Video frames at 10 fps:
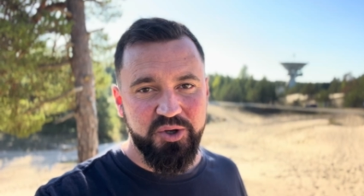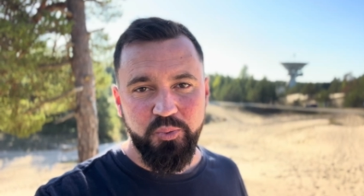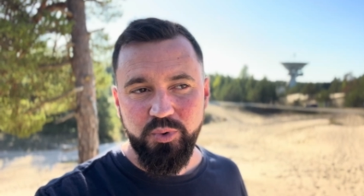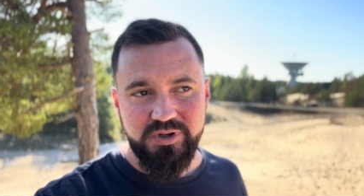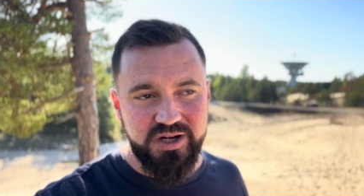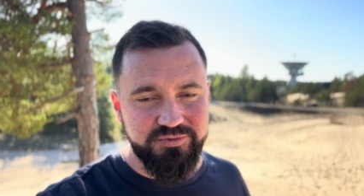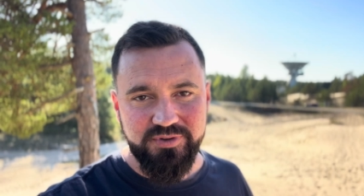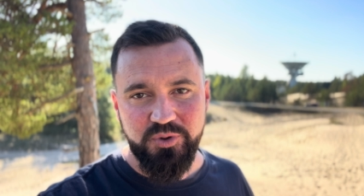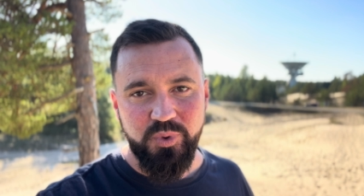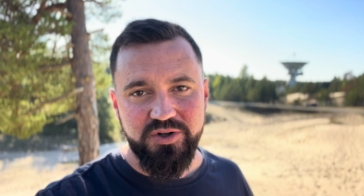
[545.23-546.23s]
wherever
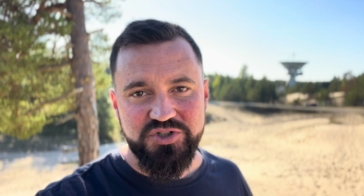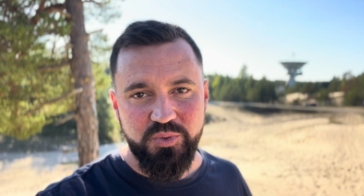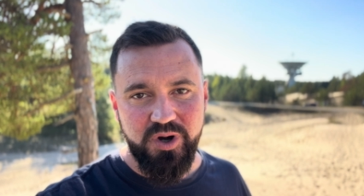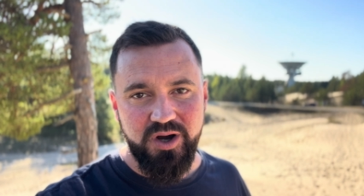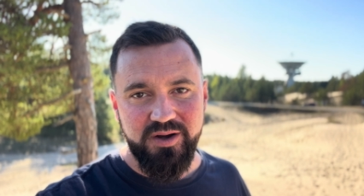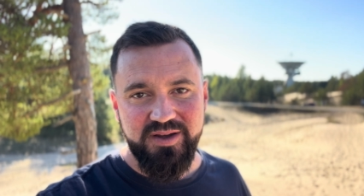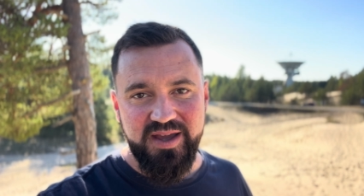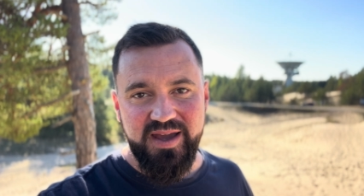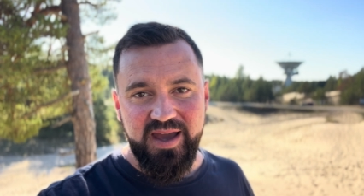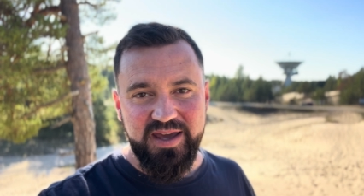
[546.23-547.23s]
in the world you are,
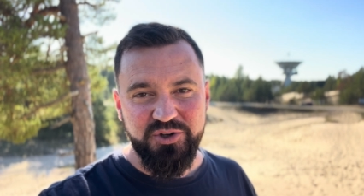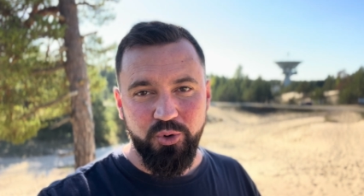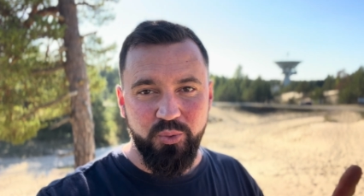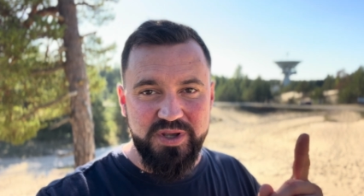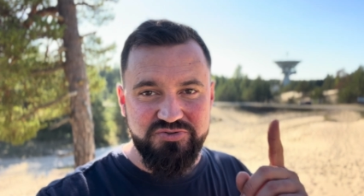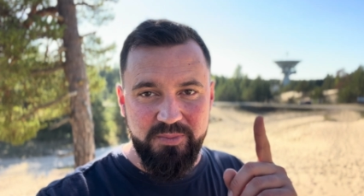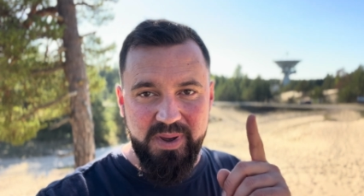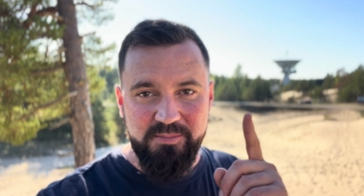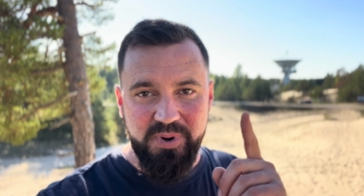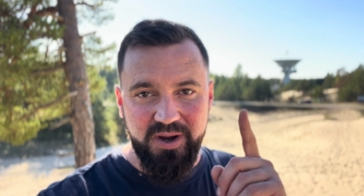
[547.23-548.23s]
and always
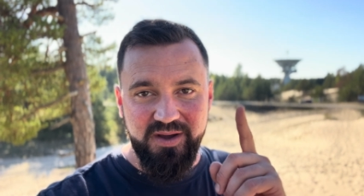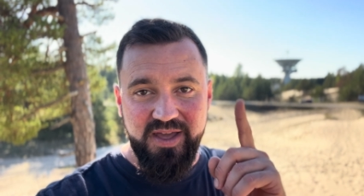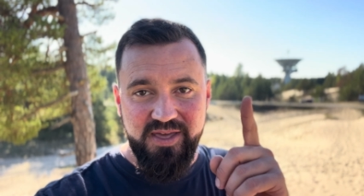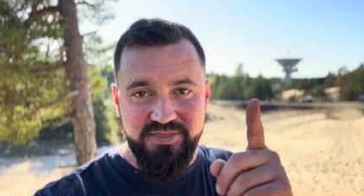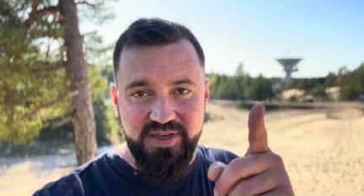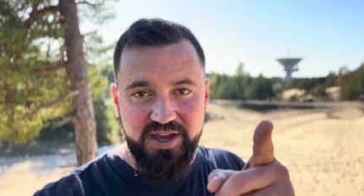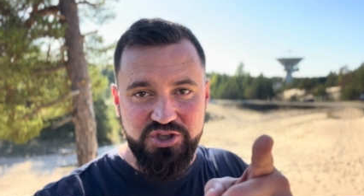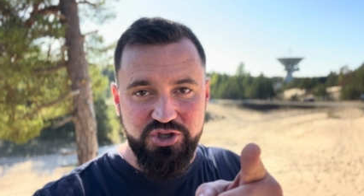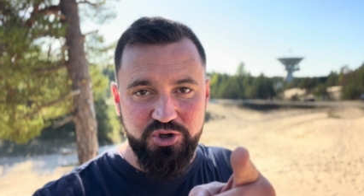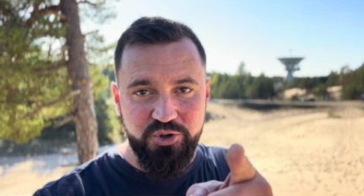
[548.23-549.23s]
remember that
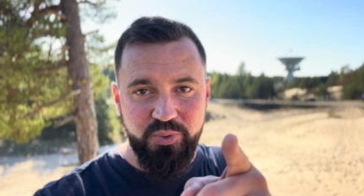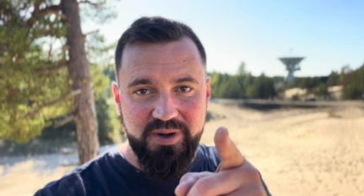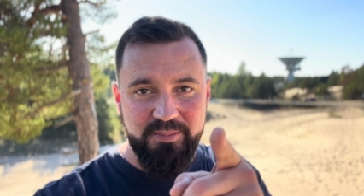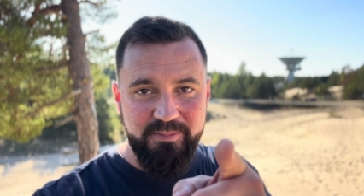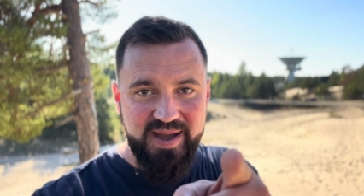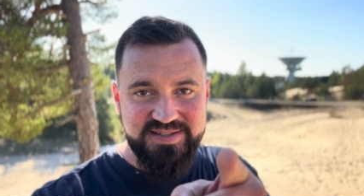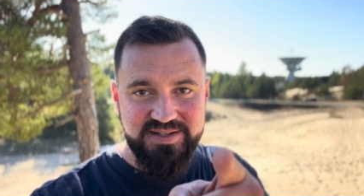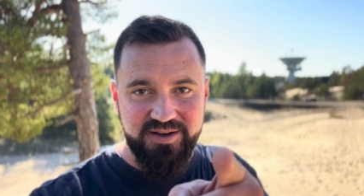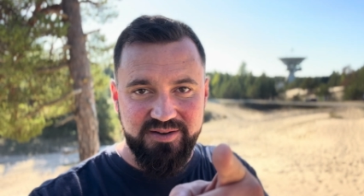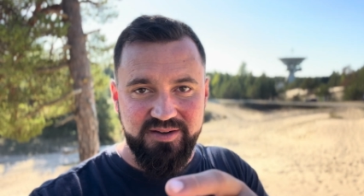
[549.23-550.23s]
you
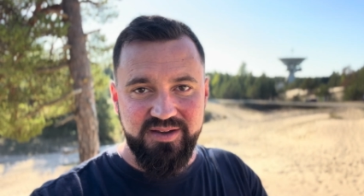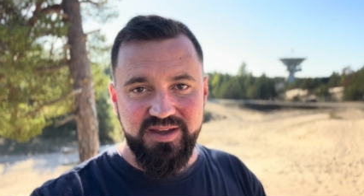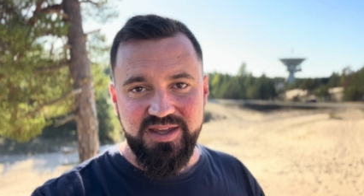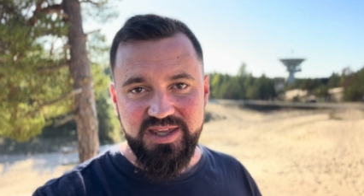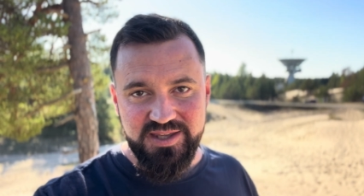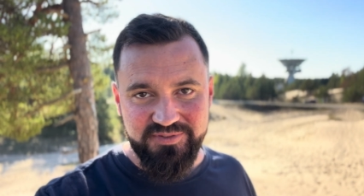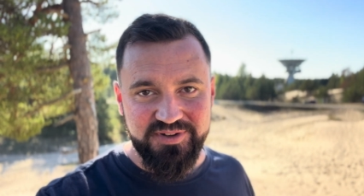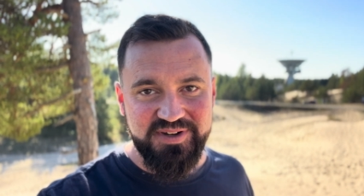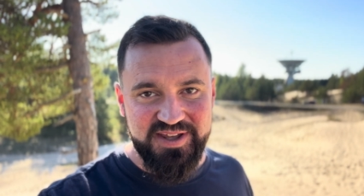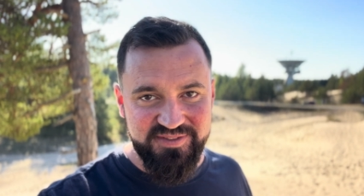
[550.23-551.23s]
matter,
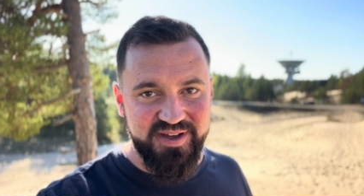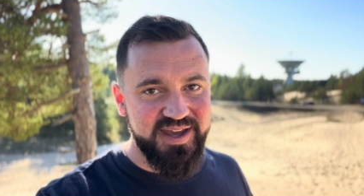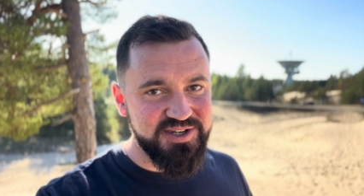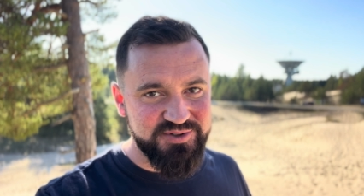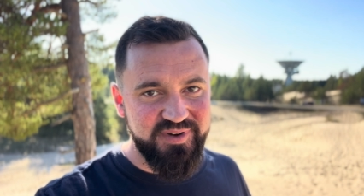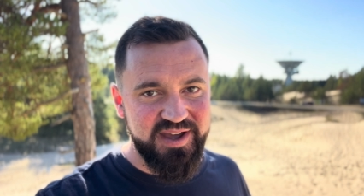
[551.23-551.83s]
even in the age of